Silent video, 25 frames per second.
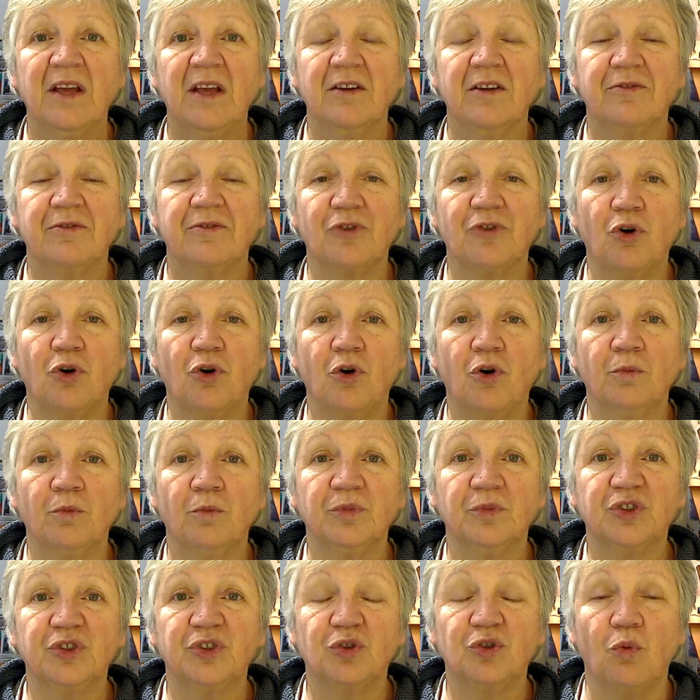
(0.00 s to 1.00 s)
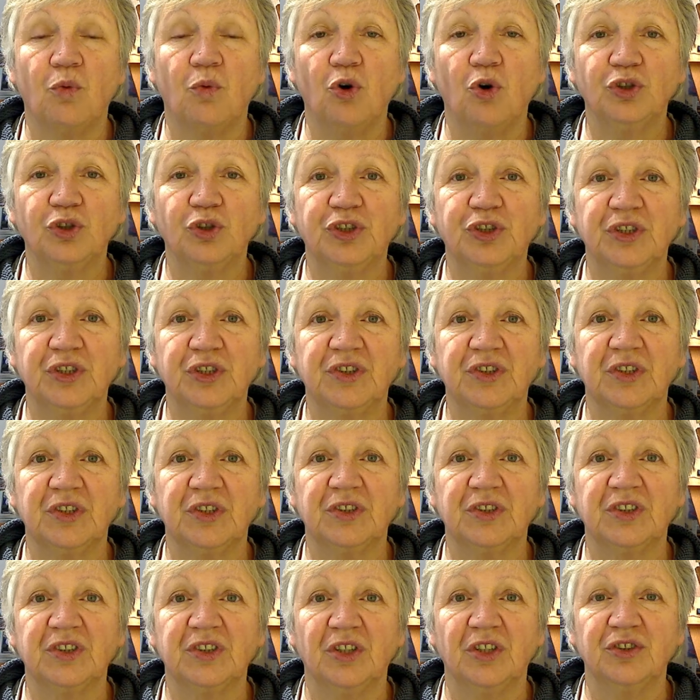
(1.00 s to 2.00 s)
from squashes
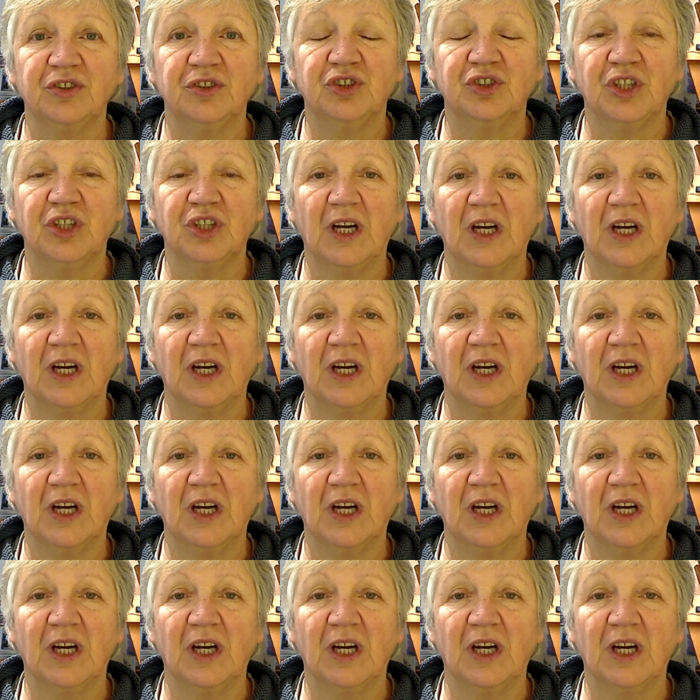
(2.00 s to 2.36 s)
such